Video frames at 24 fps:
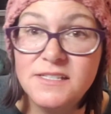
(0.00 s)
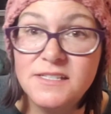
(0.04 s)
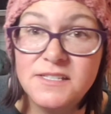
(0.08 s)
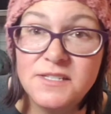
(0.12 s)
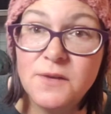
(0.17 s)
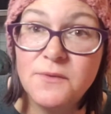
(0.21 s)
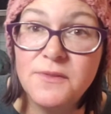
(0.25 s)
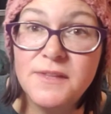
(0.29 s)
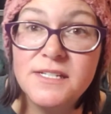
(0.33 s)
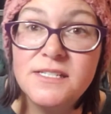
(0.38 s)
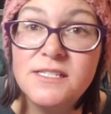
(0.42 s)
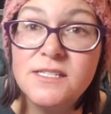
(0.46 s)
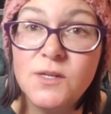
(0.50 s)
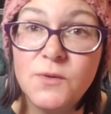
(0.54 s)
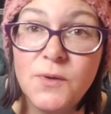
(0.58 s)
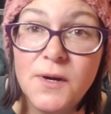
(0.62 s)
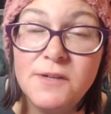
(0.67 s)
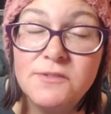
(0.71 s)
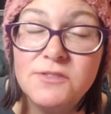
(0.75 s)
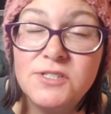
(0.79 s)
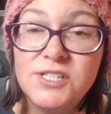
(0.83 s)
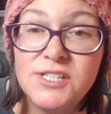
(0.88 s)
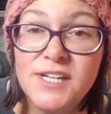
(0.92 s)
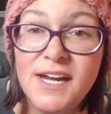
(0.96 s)
So this
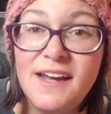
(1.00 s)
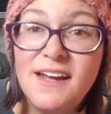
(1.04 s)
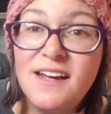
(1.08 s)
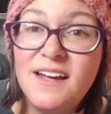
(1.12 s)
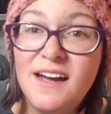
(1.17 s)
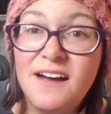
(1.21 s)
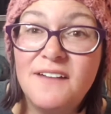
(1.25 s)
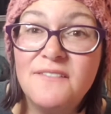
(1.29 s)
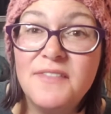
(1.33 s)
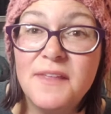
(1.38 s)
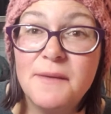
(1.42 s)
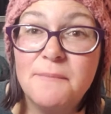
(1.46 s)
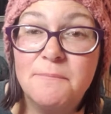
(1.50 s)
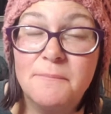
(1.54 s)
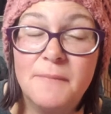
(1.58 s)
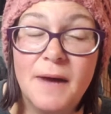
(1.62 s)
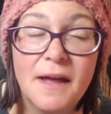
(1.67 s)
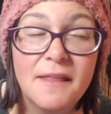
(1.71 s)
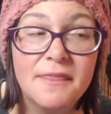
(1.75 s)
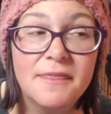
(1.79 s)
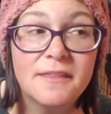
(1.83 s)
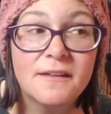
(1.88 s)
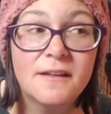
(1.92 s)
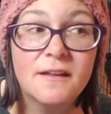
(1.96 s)
Crochet of the
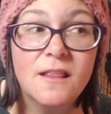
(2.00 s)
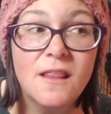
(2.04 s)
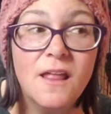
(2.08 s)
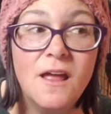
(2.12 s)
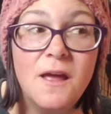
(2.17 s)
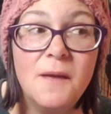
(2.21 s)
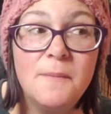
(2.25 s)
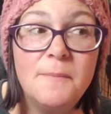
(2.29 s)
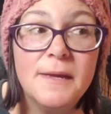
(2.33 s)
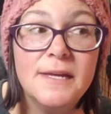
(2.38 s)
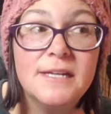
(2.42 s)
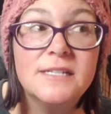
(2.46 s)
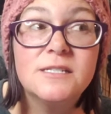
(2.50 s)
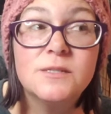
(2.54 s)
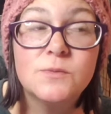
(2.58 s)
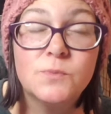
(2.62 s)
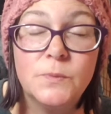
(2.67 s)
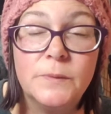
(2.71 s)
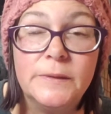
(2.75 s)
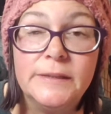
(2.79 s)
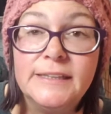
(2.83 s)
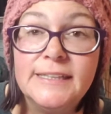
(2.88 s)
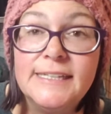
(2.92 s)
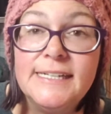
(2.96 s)
Month Club is
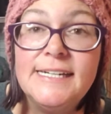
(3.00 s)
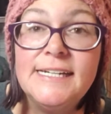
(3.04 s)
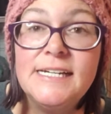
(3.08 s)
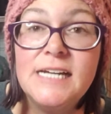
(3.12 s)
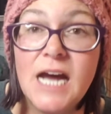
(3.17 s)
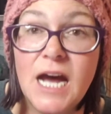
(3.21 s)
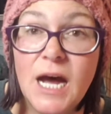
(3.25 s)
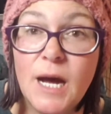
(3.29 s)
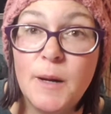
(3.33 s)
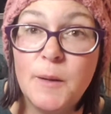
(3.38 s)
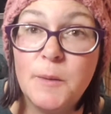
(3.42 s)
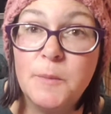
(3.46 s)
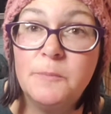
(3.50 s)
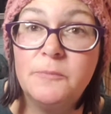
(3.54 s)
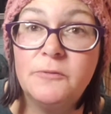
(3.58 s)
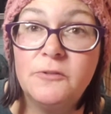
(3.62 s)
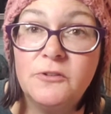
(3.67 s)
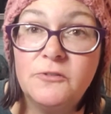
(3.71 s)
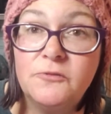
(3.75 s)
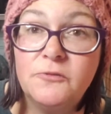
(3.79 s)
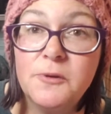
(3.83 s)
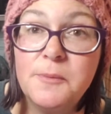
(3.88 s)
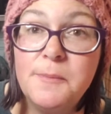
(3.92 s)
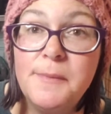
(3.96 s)
really
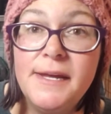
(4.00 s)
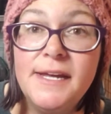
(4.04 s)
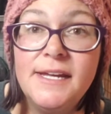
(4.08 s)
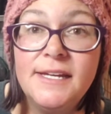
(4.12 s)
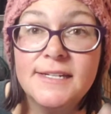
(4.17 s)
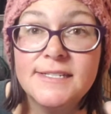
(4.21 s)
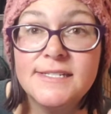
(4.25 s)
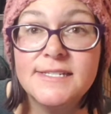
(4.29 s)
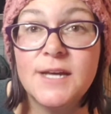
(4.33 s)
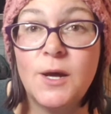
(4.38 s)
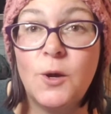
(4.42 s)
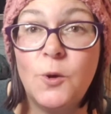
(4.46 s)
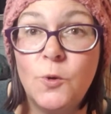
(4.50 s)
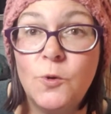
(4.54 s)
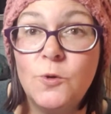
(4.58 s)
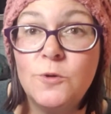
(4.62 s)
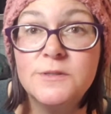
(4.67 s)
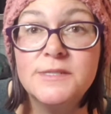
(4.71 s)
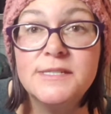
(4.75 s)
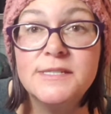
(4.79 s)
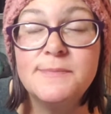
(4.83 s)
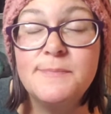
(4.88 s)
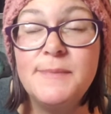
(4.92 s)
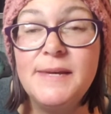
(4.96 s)
helpful for me because it
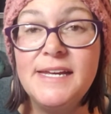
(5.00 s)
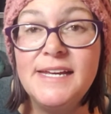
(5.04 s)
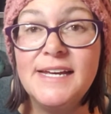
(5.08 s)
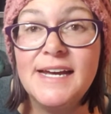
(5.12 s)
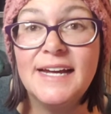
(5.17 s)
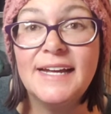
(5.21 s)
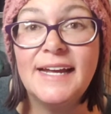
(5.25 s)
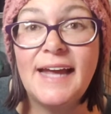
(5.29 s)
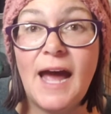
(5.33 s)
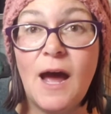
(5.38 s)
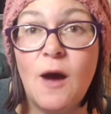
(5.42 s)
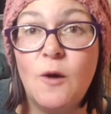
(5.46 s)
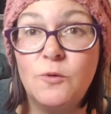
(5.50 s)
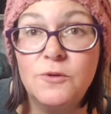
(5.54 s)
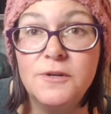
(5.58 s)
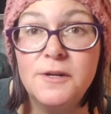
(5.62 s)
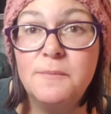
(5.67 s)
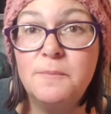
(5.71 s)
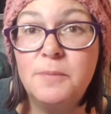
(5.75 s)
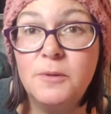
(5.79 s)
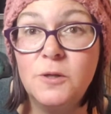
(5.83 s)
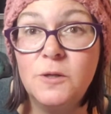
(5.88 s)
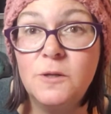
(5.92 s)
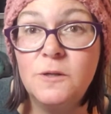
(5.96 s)
holds me
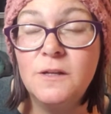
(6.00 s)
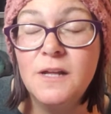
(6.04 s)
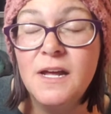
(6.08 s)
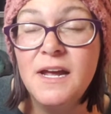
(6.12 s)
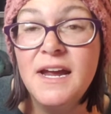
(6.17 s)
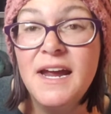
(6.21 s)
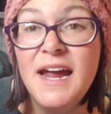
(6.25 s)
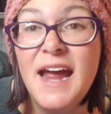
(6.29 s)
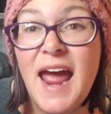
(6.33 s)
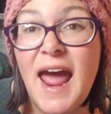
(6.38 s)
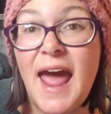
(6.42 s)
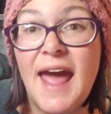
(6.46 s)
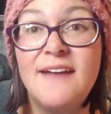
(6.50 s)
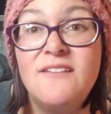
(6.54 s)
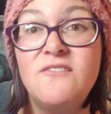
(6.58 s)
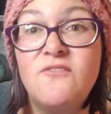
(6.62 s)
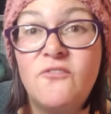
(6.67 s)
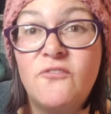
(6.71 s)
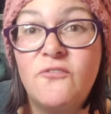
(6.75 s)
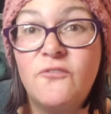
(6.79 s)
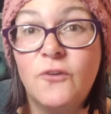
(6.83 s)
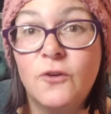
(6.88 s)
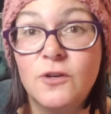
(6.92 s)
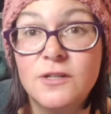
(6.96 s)
accountable and
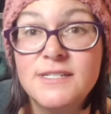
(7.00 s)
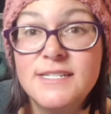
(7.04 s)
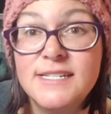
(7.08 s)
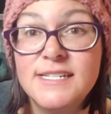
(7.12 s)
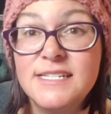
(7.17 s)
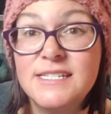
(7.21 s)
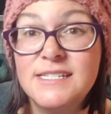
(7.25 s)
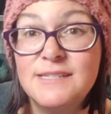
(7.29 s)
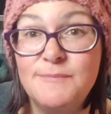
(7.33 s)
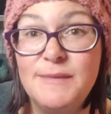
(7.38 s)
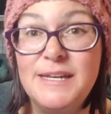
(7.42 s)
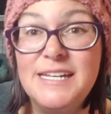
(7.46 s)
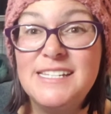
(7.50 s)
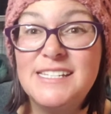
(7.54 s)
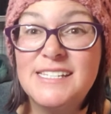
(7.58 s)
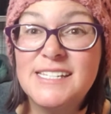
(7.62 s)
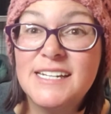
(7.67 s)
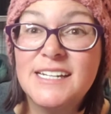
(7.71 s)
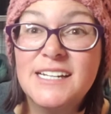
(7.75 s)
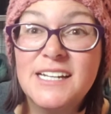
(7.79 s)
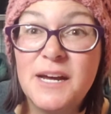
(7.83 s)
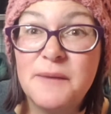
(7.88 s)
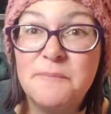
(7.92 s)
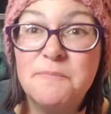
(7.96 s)
forces me
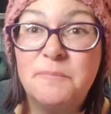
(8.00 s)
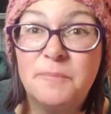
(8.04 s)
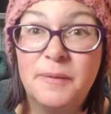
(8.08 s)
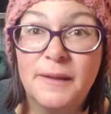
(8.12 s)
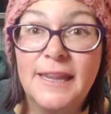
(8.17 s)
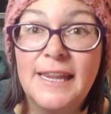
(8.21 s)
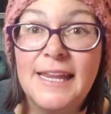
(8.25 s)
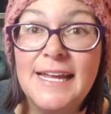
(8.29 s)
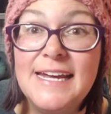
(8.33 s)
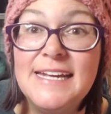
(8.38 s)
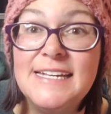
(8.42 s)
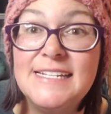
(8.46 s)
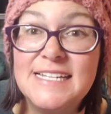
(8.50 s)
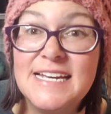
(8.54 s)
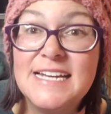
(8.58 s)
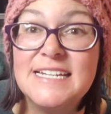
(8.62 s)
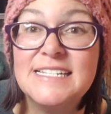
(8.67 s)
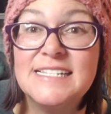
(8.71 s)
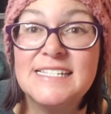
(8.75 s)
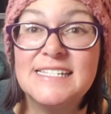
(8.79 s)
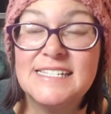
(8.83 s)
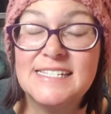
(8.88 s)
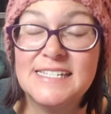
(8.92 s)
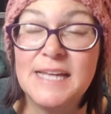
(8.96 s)
to complete
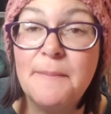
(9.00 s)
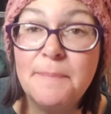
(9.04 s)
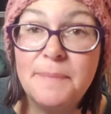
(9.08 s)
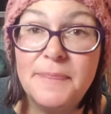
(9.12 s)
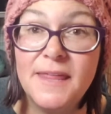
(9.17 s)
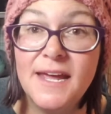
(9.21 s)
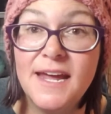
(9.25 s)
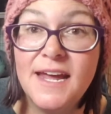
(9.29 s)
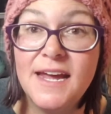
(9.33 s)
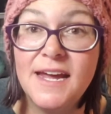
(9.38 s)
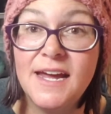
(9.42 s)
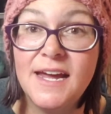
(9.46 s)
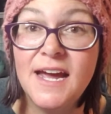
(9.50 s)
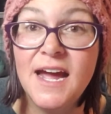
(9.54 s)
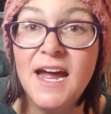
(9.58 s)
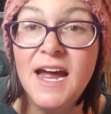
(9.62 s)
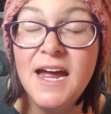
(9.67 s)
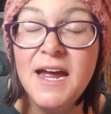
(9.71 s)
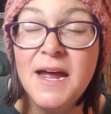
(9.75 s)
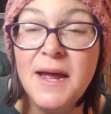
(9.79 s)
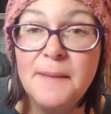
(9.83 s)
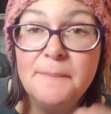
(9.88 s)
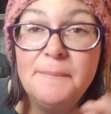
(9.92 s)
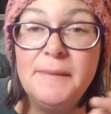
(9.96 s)
something,
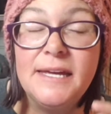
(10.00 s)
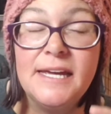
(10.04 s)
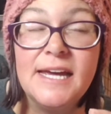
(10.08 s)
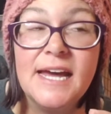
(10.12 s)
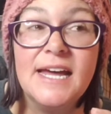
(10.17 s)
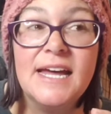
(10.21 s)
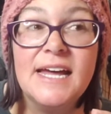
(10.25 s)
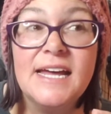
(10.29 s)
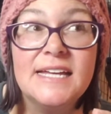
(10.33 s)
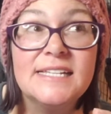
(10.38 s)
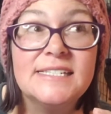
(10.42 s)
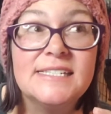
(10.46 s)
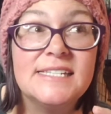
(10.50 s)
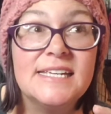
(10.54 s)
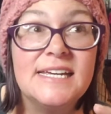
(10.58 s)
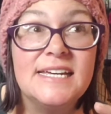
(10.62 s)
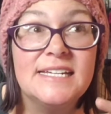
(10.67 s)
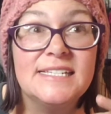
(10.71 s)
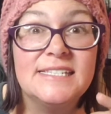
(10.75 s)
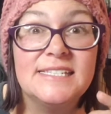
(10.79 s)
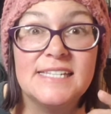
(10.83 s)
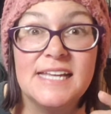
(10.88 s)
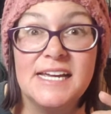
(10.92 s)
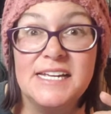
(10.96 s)
because
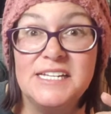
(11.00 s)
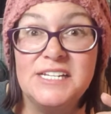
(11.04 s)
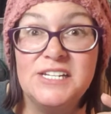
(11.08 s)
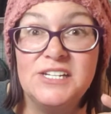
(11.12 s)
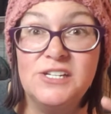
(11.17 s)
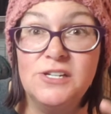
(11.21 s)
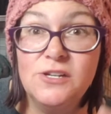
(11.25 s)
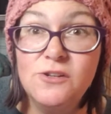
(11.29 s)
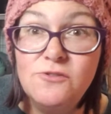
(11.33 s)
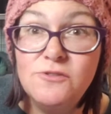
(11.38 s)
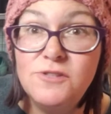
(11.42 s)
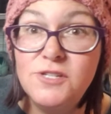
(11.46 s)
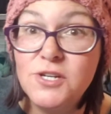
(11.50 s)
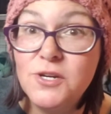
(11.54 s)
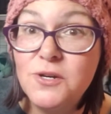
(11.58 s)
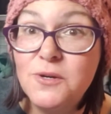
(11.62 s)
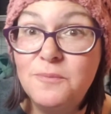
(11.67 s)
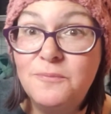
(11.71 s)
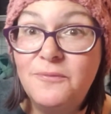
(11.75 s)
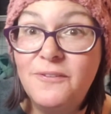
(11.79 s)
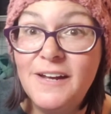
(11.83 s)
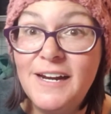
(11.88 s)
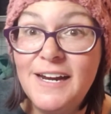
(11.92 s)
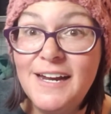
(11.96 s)
it's a
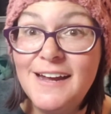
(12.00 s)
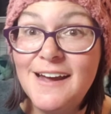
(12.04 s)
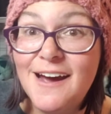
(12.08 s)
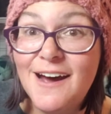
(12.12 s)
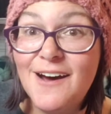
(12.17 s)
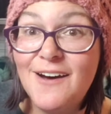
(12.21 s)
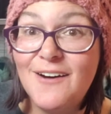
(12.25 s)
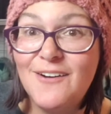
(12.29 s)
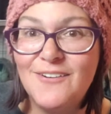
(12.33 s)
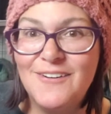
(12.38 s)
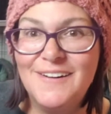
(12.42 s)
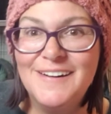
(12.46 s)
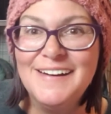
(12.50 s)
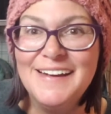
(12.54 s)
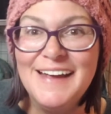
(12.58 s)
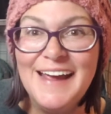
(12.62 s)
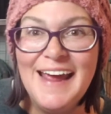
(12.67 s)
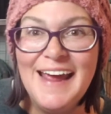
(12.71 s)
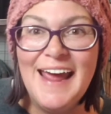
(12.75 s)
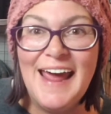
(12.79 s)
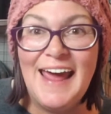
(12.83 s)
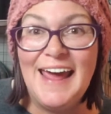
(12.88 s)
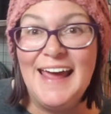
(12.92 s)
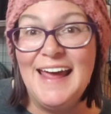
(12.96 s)
YouTube video
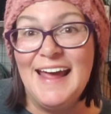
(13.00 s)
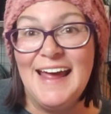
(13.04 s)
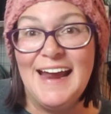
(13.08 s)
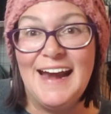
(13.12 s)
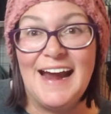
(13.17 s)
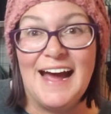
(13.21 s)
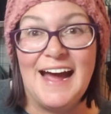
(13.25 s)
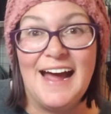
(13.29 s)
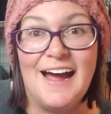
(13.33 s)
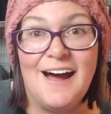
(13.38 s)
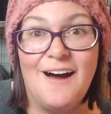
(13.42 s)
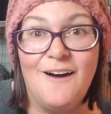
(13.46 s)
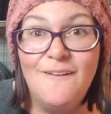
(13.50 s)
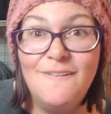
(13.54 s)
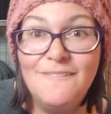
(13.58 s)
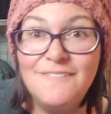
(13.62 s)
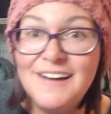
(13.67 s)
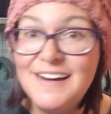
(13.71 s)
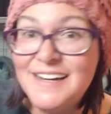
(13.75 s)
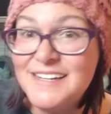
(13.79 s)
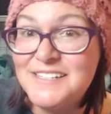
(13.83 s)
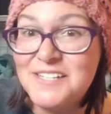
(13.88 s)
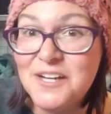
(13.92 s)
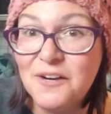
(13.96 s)
and I
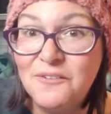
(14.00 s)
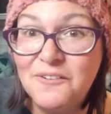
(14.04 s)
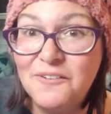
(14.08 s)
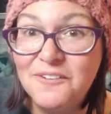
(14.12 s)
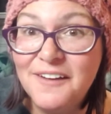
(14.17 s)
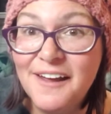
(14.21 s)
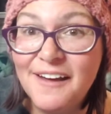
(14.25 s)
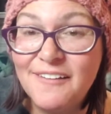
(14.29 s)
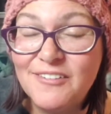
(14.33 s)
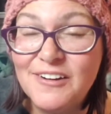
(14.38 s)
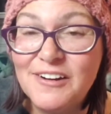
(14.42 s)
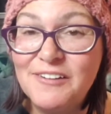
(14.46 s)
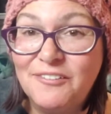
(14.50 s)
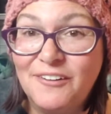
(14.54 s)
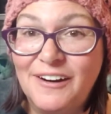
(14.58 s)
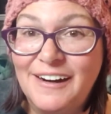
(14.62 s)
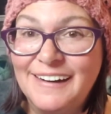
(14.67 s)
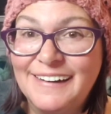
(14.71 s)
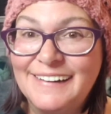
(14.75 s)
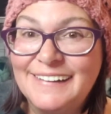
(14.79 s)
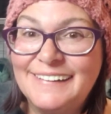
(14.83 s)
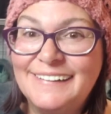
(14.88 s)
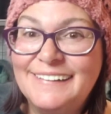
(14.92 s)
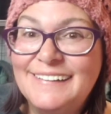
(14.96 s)
already told
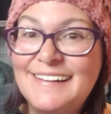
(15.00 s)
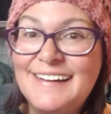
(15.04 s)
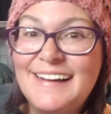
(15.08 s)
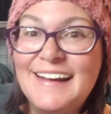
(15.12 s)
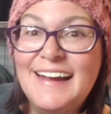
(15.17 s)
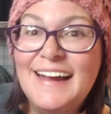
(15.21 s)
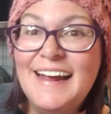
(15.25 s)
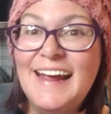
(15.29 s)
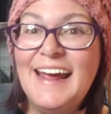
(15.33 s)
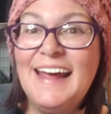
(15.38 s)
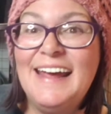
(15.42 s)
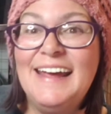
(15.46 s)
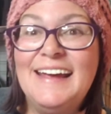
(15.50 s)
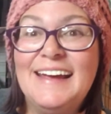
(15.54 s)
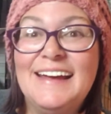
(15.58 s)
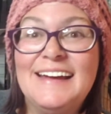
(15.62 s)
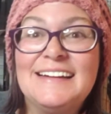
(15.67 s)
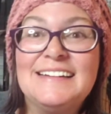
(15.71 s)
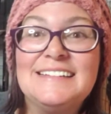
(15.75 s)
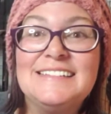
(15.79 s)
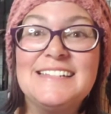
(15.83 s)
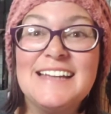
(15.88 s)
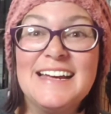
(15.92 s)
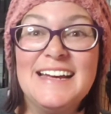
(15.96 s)
everyone,
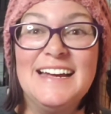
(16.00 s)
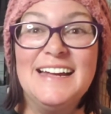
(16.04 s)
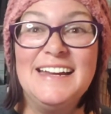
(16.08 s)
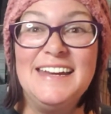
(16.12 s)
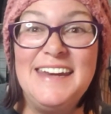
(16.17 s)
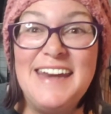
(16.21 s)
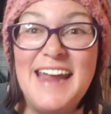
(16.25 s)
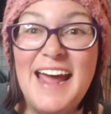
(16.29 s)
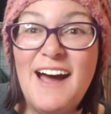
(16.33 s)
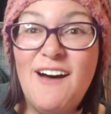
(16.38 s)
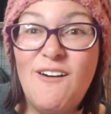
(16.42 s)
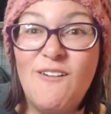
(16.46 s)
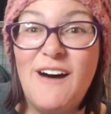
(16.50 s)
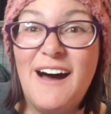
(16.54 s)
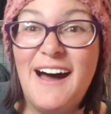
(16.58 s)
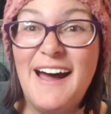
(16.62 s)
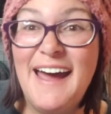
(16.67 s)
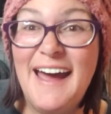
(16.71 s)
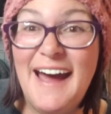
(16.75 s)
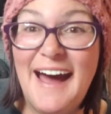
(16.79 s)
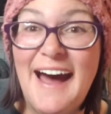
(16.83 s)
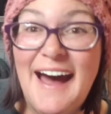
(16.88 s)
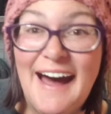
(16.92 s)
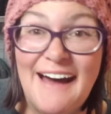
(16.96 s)
and now I
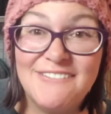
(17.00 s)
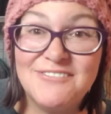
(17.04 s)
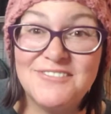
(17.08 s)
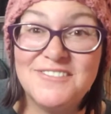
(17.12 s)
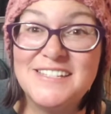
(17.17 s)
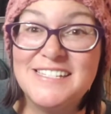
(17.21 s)
have